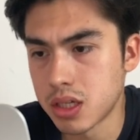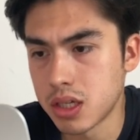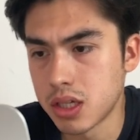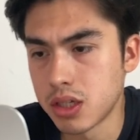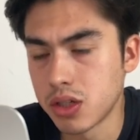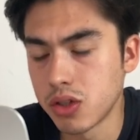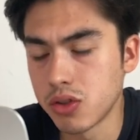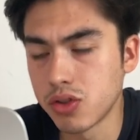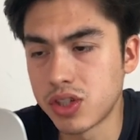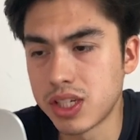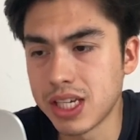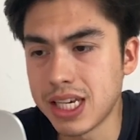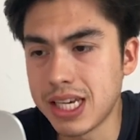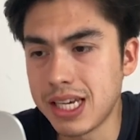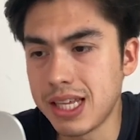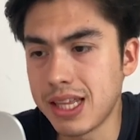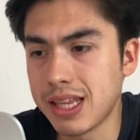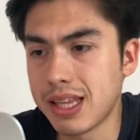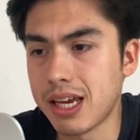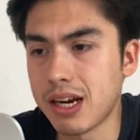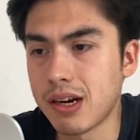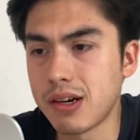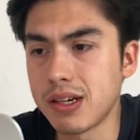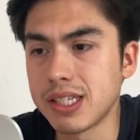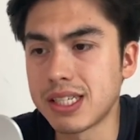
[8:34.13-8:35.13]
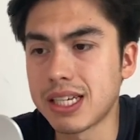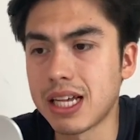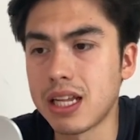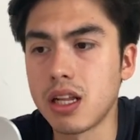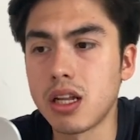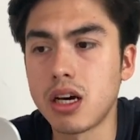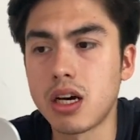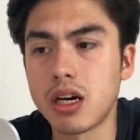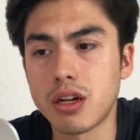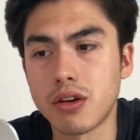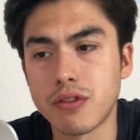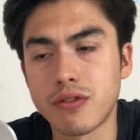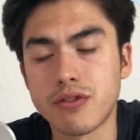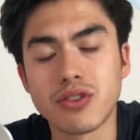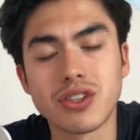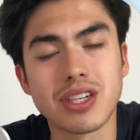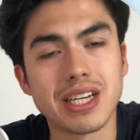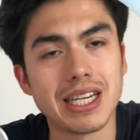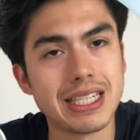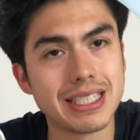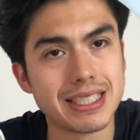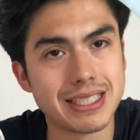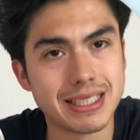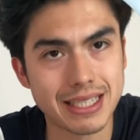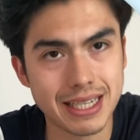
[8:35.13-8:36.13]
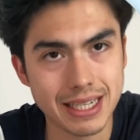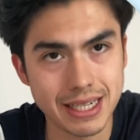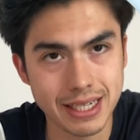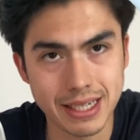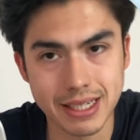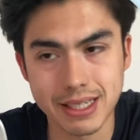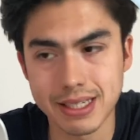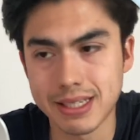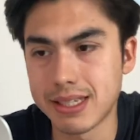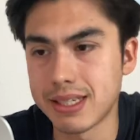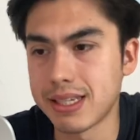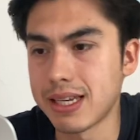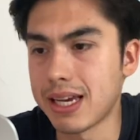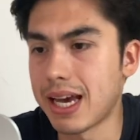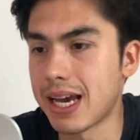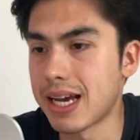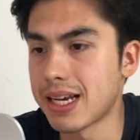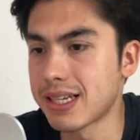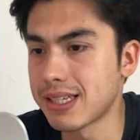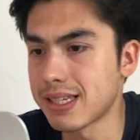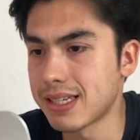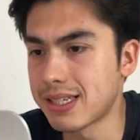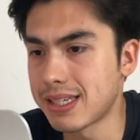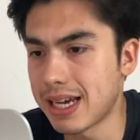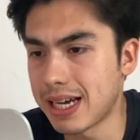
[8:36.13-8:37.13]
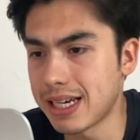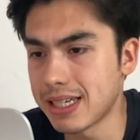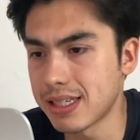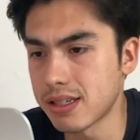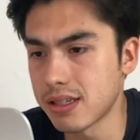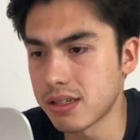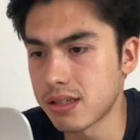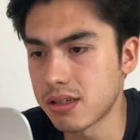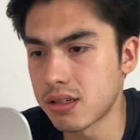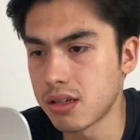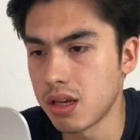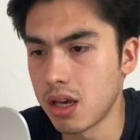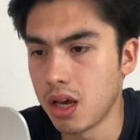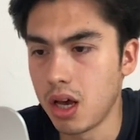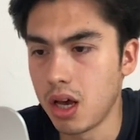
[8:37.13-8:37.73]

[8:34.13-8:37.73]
you see there is a lot of calisthenics exercises,